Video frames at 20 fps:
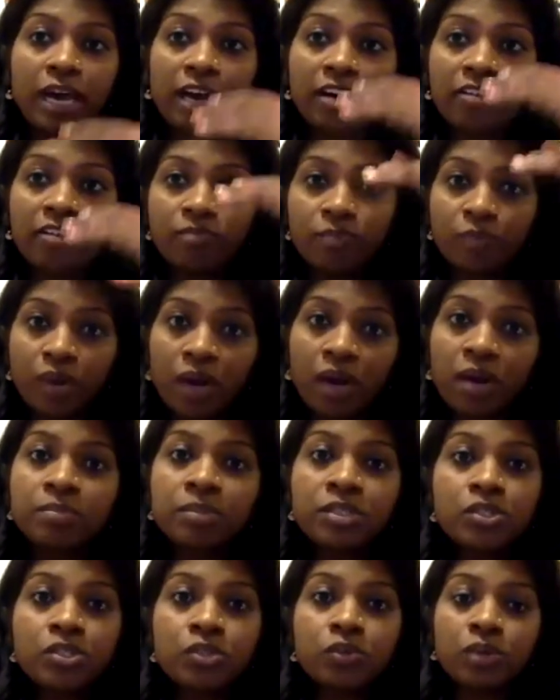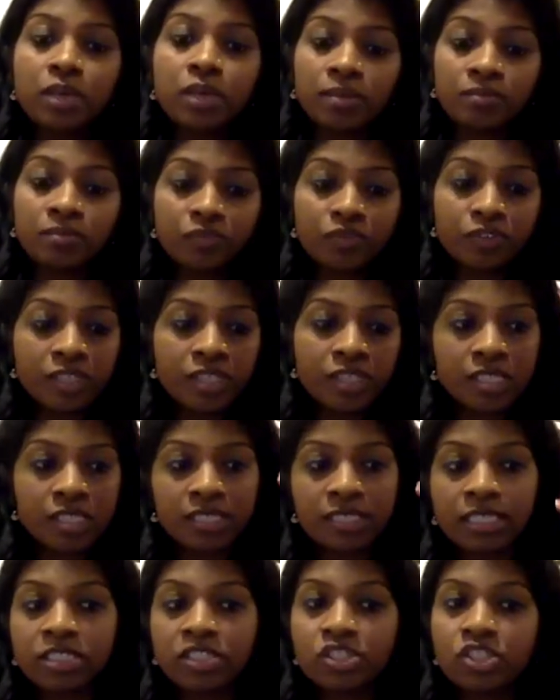so you have Brahmins who come
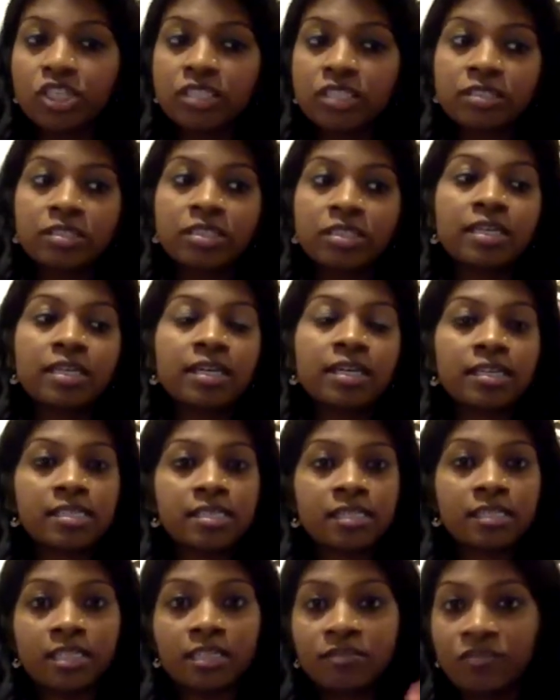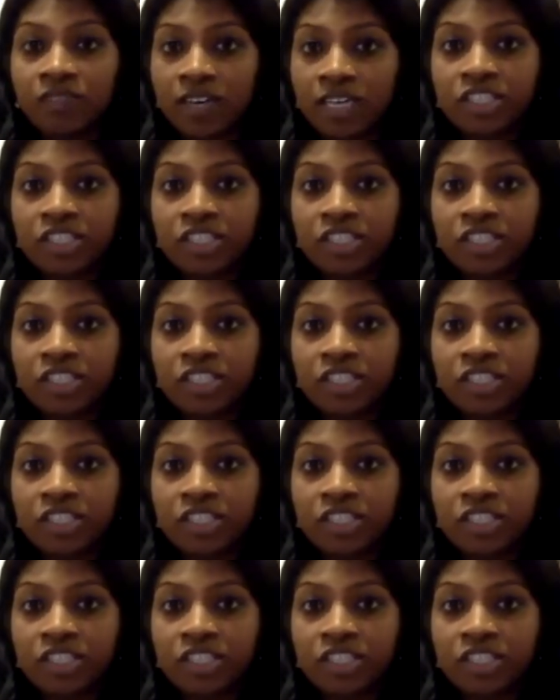first, and then Kshatriyas,